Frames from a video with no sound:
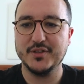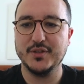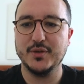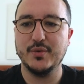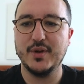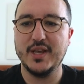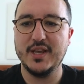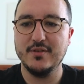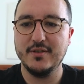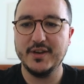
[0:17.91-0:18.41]

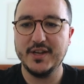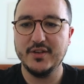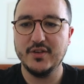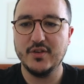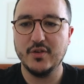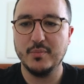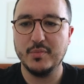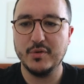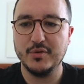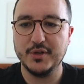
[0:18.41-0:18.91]
So here in
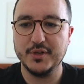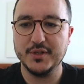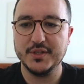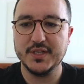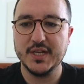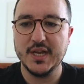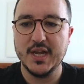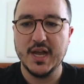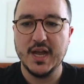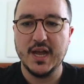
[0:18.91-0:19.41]

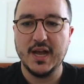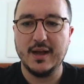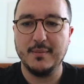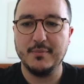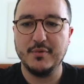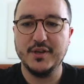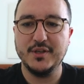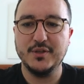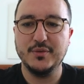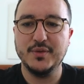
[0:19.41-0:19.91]
components,
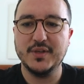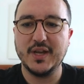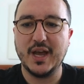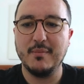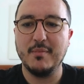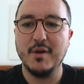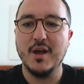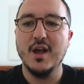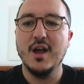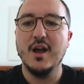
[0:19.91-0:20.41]
I'm going to
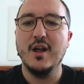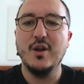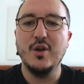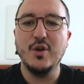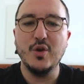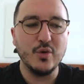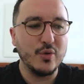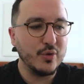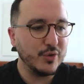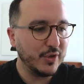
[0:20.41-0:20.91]
type
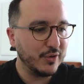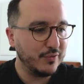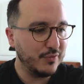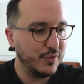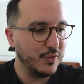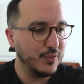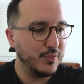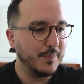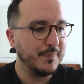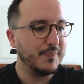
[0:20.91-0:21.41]

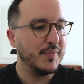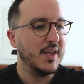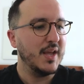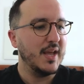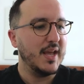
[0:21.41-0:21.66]
logo.view.